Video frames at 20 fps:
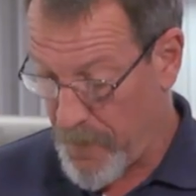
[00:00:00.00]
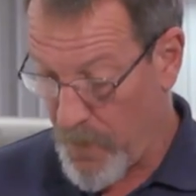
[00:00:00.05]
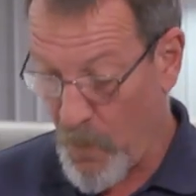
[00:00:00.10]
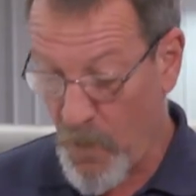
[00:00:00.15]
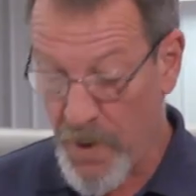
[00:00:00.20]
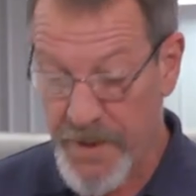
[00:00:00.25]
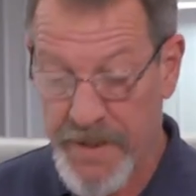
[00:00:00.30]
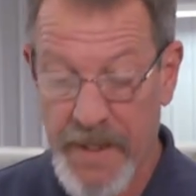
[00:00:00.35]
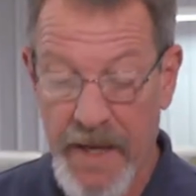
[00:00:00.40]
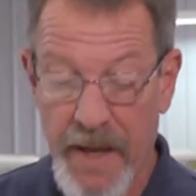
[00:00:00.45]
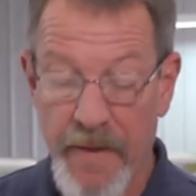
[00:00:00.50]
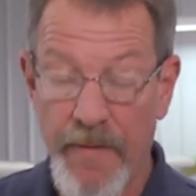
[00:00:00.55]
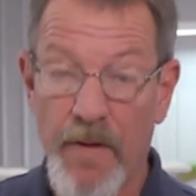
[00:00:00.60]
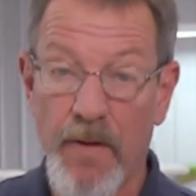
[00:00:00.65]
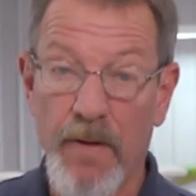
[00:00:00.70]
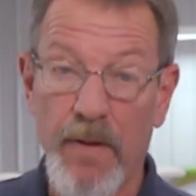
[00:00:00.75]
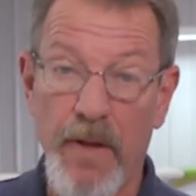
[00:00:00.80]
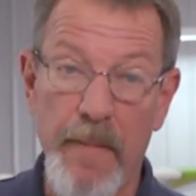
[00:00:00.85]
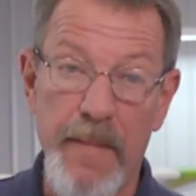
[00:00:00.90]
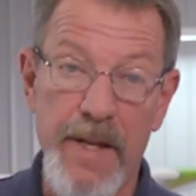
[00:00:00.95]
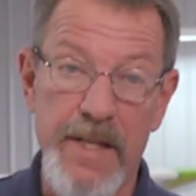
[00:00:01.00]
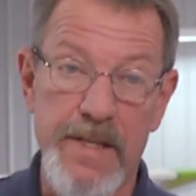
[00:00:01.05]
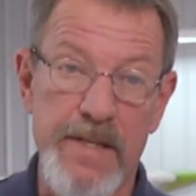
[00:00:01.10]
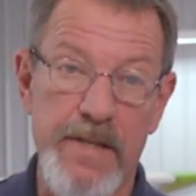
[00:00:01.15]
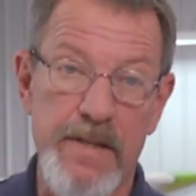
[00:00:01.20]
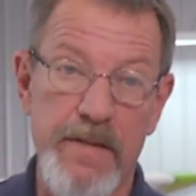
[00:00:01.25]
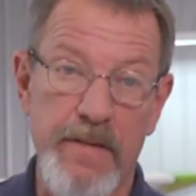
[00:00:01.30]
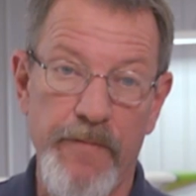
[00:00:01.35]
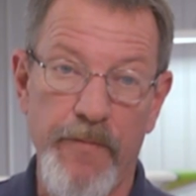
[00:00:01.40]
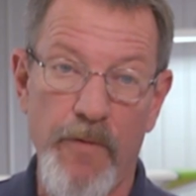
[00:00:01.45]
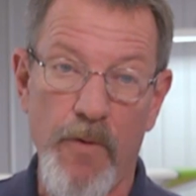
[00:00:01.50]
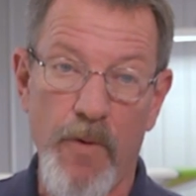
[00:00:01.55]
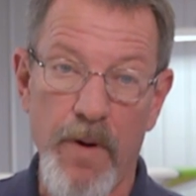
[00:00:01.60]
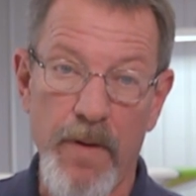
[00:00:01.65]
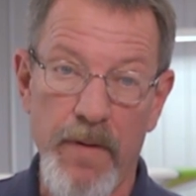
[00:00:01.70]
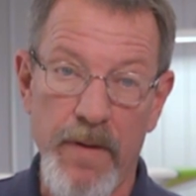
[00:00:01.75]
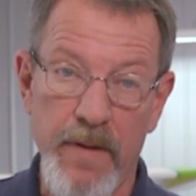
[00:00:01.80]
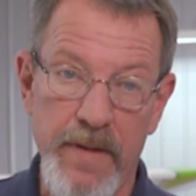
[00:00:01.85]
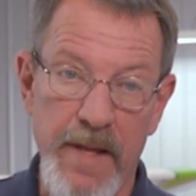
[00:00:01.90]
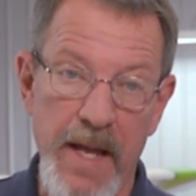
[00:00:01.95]
Once again, there are limits
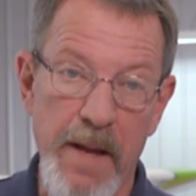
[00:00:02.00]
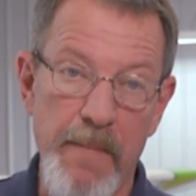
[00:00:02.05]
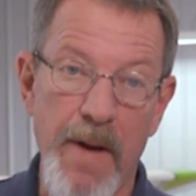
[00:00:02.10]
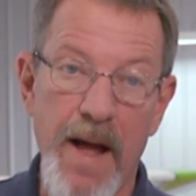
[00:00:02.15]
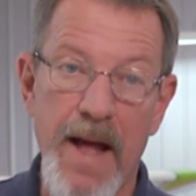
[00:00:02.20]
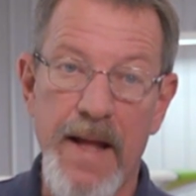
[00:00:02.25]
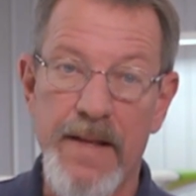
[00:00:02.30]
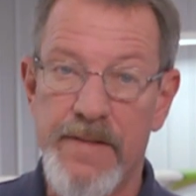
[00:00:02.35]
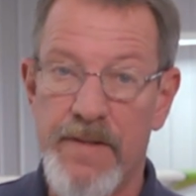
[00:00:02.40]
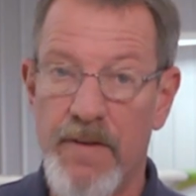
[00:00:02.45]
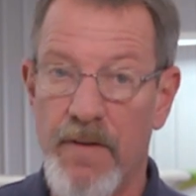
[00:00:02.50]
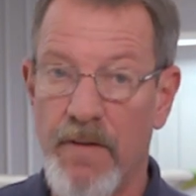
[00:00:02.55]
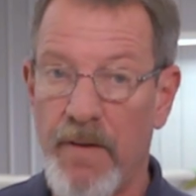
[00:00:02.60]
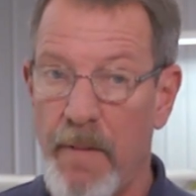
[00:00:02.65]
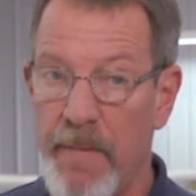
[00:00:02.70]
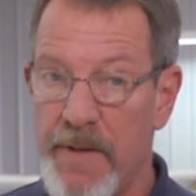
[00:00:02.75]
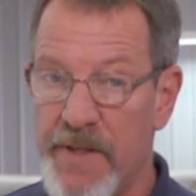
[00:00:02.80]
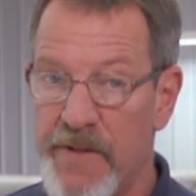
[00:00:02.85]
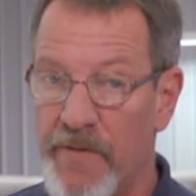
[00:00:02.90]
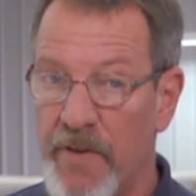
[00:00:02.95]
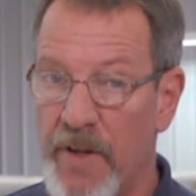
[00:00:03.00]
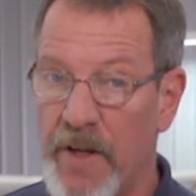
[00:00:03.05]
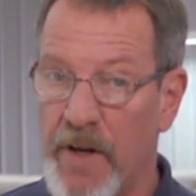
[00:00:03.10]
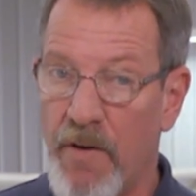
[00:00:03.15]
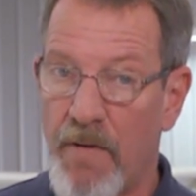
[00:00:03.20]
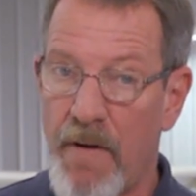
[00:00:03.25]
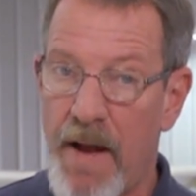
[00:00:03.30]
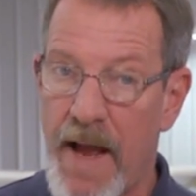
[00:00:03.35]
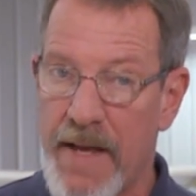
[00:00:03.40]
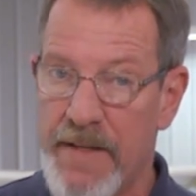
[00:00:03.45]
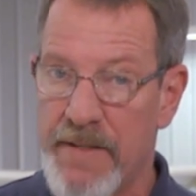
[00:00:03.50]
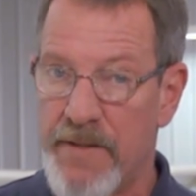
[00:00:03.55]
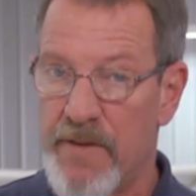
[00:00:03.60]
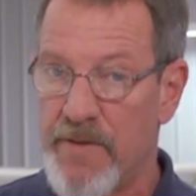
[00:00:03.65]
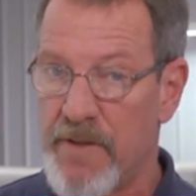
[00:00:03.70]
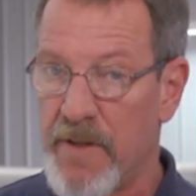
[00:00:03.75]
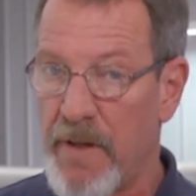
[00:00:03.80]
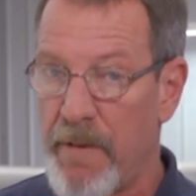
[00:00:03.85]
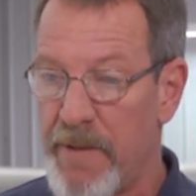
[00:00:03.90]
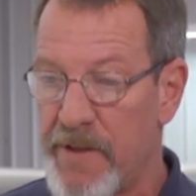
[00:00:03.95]
for debonds, there are limits for the cracks,
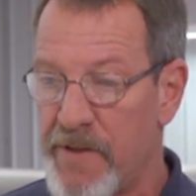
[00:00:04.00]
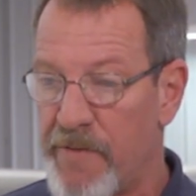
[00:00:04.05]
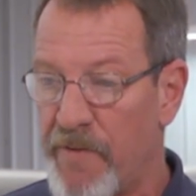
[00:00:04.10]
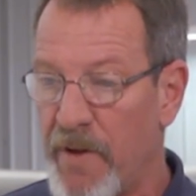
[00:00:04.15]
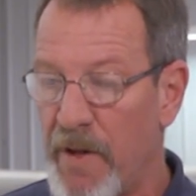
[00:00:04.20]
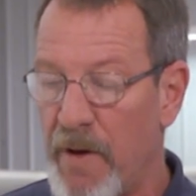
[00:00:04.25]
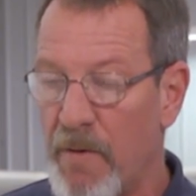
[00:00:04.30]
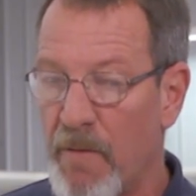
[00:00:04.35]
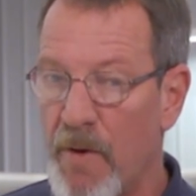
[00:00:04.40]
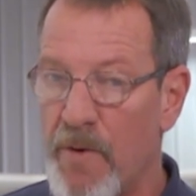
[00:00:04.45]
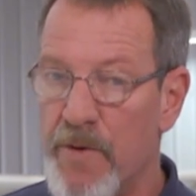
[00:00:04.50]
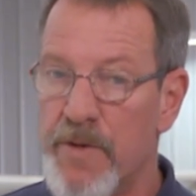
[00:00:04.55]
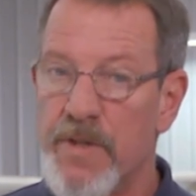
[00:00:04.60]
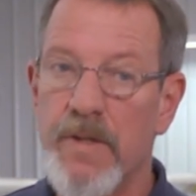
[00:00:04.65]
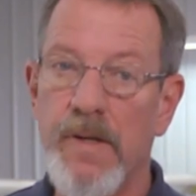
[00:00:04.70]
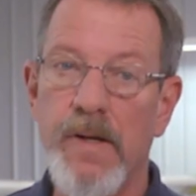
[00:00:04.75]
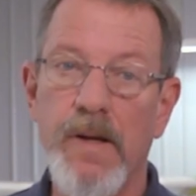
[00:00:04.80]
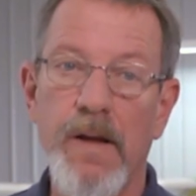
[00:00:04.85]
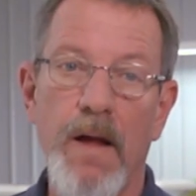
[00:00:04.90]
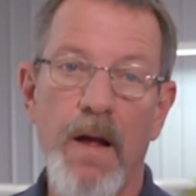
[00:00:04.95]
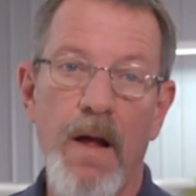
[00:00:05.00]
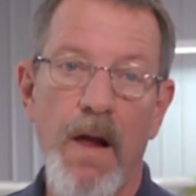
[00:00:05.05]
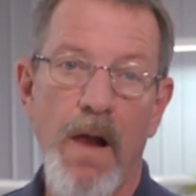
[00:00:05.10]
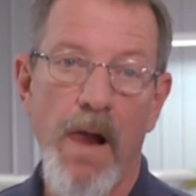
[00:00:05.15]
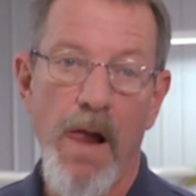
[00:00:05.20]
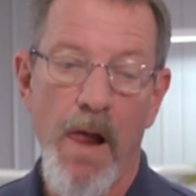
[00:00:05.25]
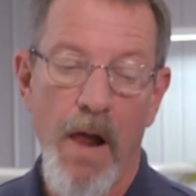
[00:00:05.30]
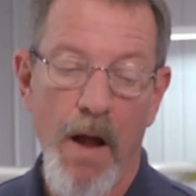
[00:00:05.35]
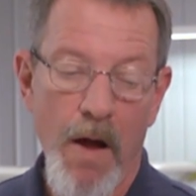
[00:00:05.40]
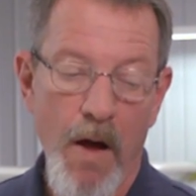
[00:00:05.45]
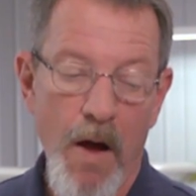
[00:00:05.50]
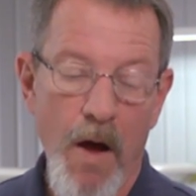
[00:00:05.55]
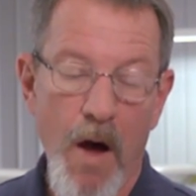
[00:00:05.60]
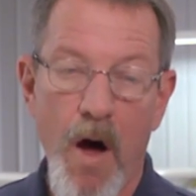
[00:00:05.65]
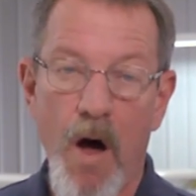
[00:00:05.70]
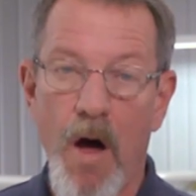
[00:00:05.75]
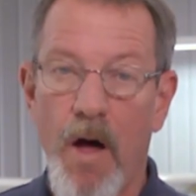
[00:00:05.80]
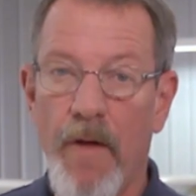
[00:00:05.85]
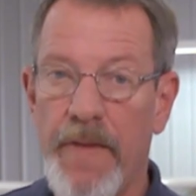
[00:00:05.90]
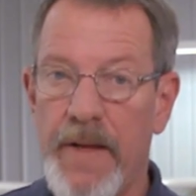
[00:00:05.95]
there's limits for the erosion.
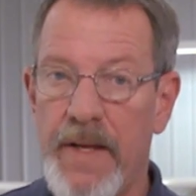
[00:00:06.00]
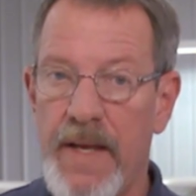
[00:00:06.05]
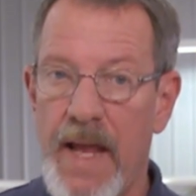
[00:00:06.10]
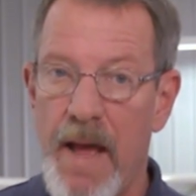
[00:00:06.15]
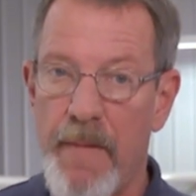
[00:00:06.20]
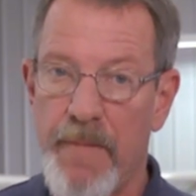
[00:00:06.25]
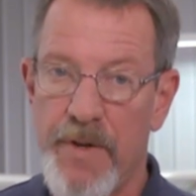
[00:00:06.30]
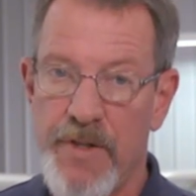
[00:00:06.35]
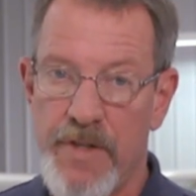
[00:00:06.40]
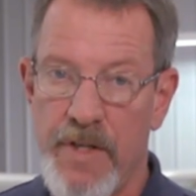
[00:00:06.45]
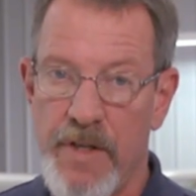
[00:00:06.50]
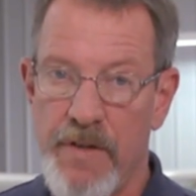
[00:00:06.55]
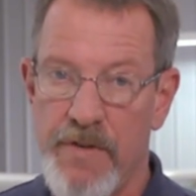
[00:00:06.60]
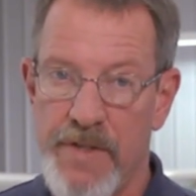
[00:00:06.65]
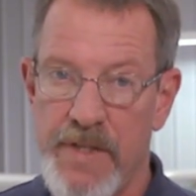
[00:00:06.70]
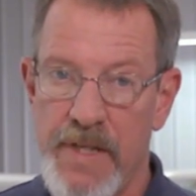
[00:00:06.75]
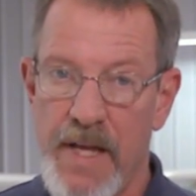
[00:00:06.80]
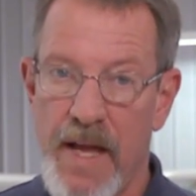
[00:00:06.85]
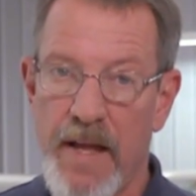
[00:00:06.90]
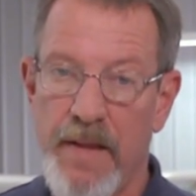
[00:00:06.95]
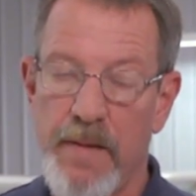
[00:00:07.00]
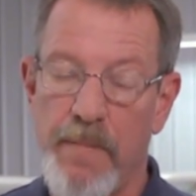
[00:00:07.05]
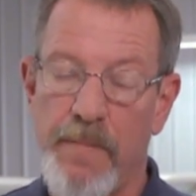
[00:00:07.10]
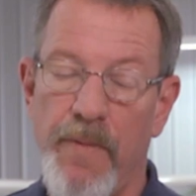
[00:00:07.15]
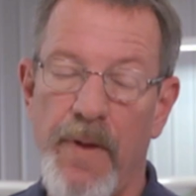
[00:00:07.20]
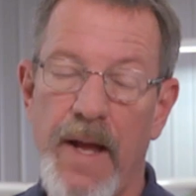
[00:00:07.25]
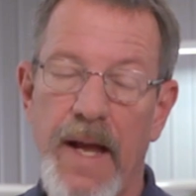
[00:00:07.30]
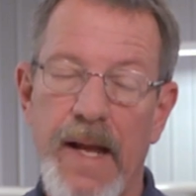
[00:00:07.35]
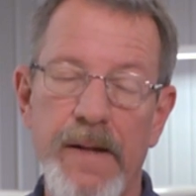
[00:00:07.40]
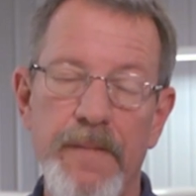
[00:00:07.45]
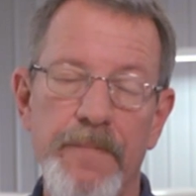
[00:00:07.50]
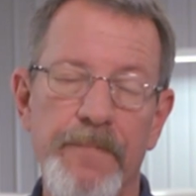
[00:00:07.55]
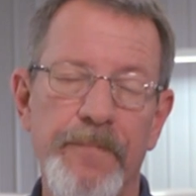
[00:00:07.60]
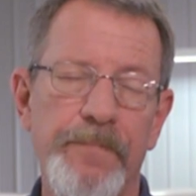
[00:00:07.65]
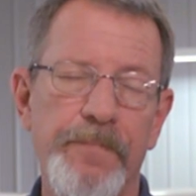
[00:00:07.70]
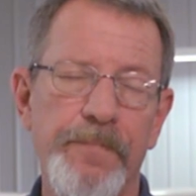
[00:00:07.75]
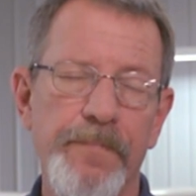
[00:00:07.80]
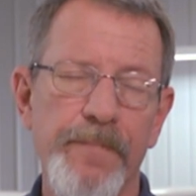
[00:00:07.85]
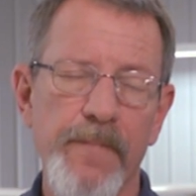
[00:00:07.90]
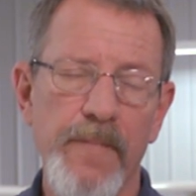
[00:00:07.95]
All the damage that you see on the blade
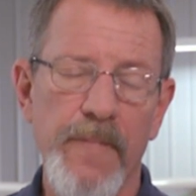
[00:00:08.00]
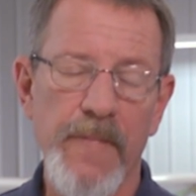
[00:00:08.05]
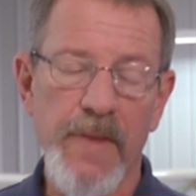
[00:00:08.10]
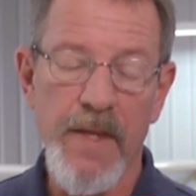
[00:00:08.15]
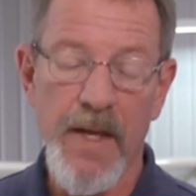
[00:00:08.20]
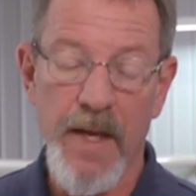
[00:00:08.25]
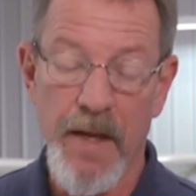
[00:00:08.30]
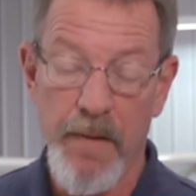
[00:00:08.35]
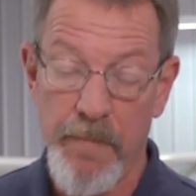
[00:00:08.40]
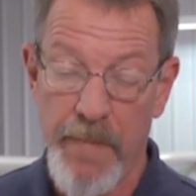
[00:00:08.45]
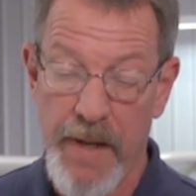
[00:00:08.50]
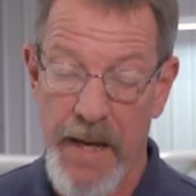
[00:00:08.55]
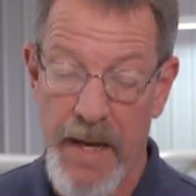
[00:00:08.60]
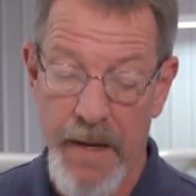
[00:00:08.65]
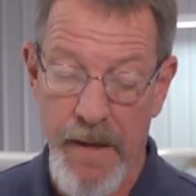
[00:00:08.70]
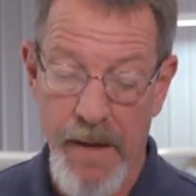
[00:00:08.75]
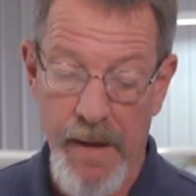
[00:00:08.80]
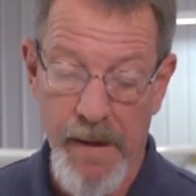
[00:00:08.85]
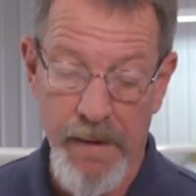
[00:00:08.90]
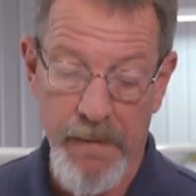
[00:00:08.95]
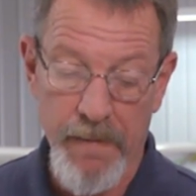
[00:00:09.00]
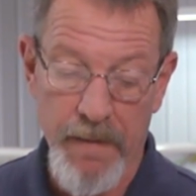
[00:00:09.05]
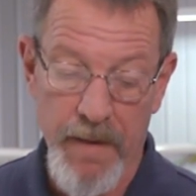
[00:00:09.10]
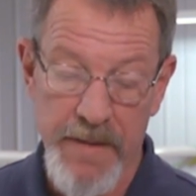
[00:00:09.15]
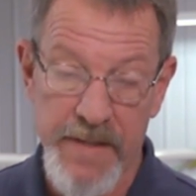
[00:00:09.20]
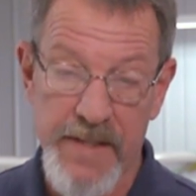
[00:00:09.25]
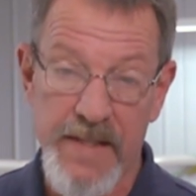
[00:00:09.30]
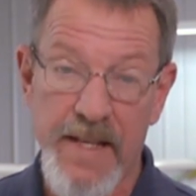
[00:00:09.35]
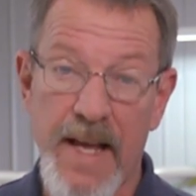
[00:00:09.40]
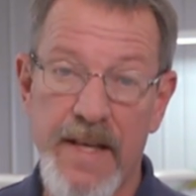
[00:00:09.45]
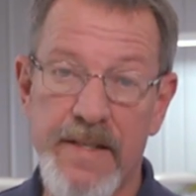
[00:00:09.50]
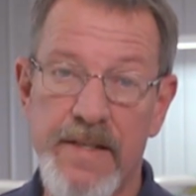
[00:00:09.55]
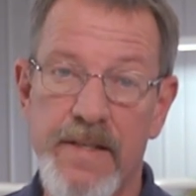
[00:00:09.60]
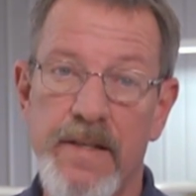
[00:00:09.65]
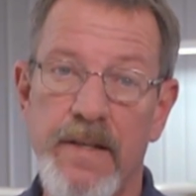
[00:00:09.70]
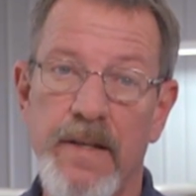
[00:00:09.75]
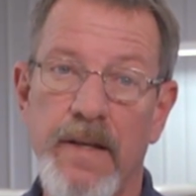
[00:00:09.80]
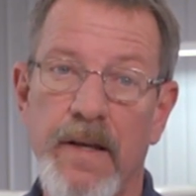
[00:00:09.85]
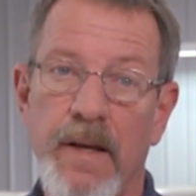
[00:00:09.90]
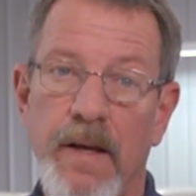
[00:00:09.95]
can be uh,
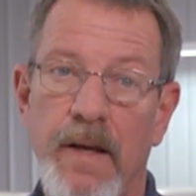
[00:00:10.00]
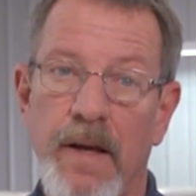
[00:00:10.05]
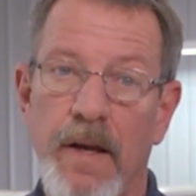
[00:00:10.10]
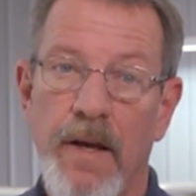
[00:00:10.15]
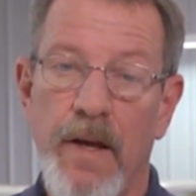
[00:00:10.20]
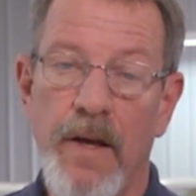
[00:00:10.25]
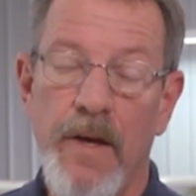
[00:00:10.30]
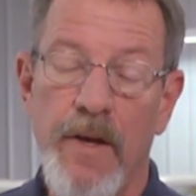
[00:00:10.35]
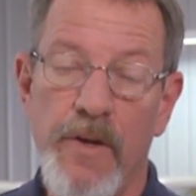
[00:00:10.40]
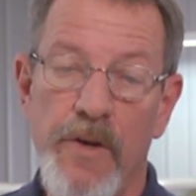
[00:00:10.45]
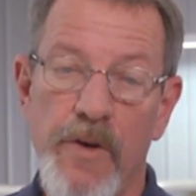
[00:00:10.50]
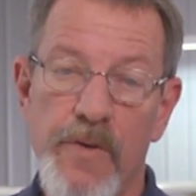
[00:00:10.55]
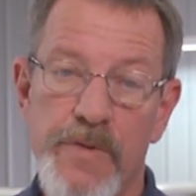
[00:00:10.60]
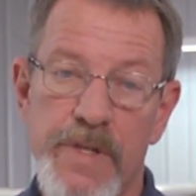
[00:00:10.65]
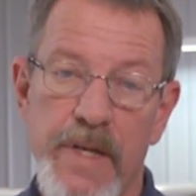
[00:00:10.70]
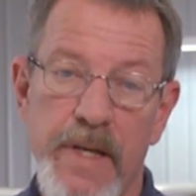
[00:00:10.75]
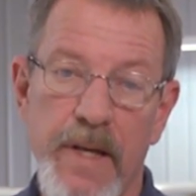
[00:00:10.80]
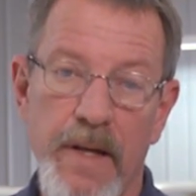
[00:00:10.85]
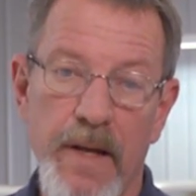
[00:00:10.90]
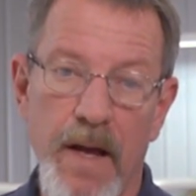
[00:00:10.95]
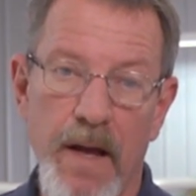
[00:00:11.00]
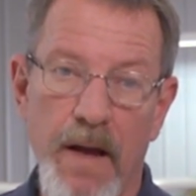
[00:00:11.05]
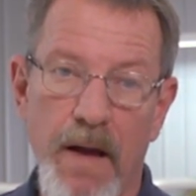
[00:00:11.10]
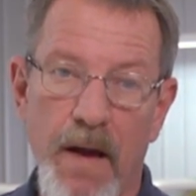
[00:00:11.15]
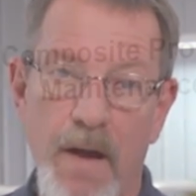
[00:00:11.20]
assessed using uh,